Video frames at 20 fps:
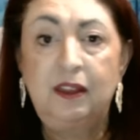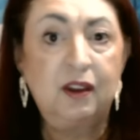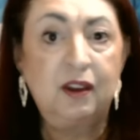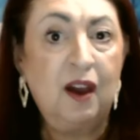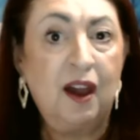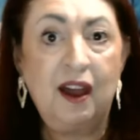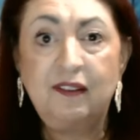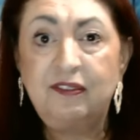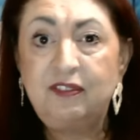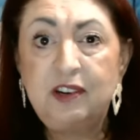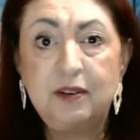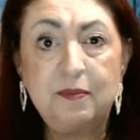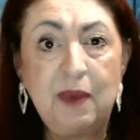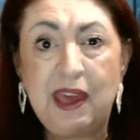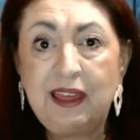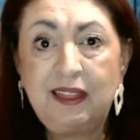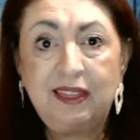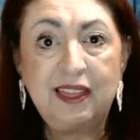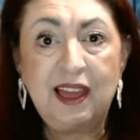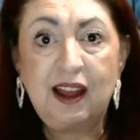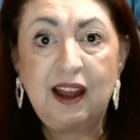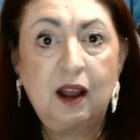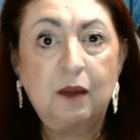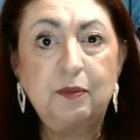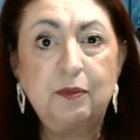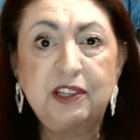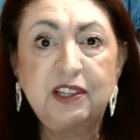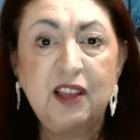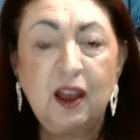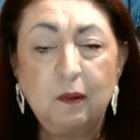You have to make that
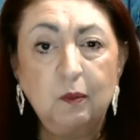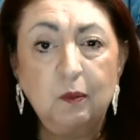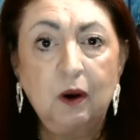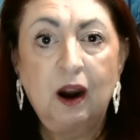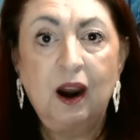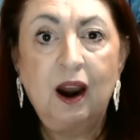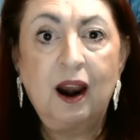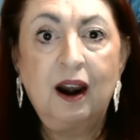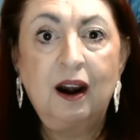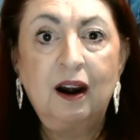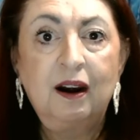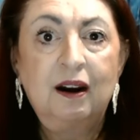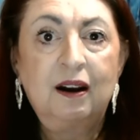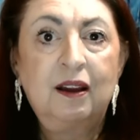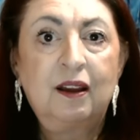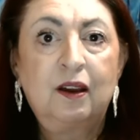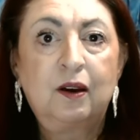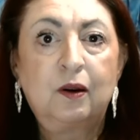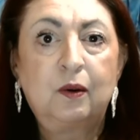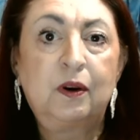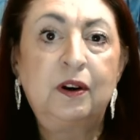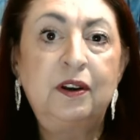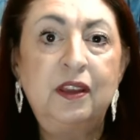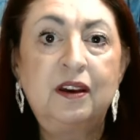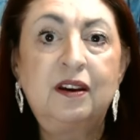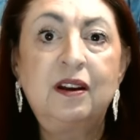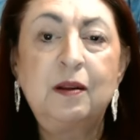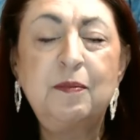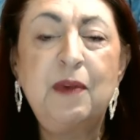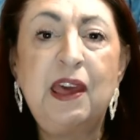up somewhere. Where are
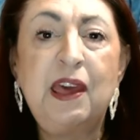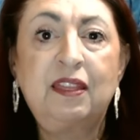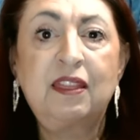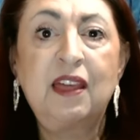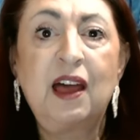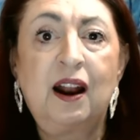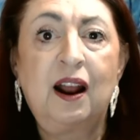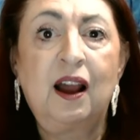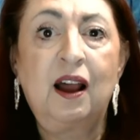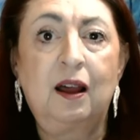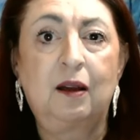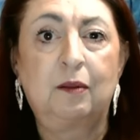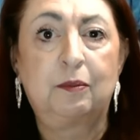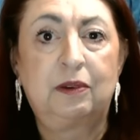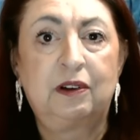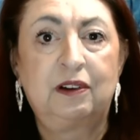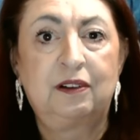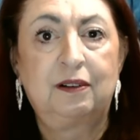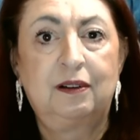you going to make that up?